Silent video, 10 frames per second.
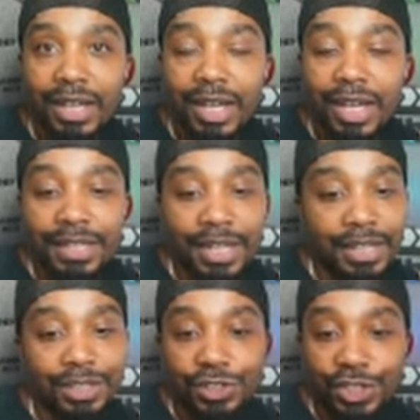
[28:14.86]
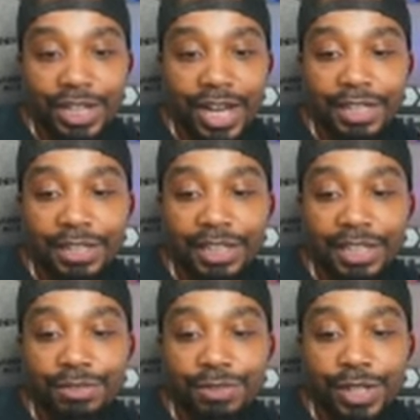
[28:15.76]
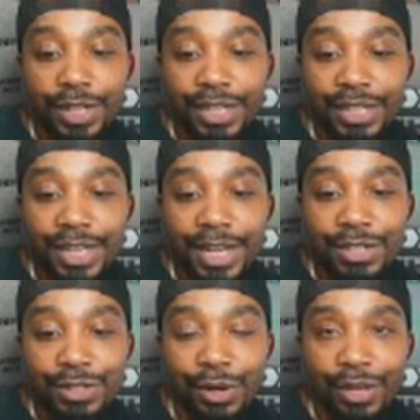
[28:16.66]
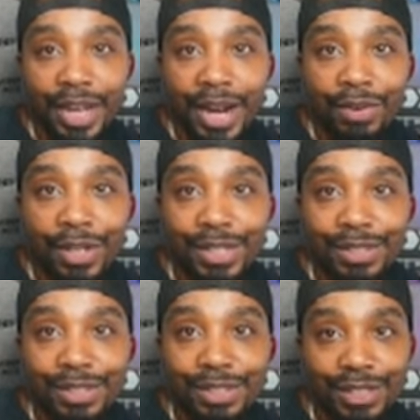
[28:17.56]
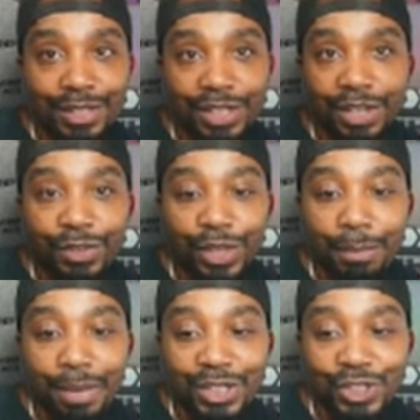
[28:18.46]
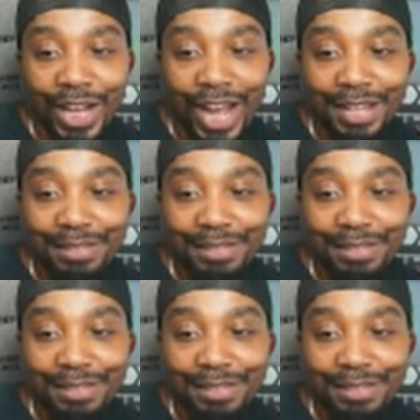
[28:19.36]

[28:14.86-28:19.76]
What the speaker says: And then she kind of leaves the extended Targaryens to give it their best shot.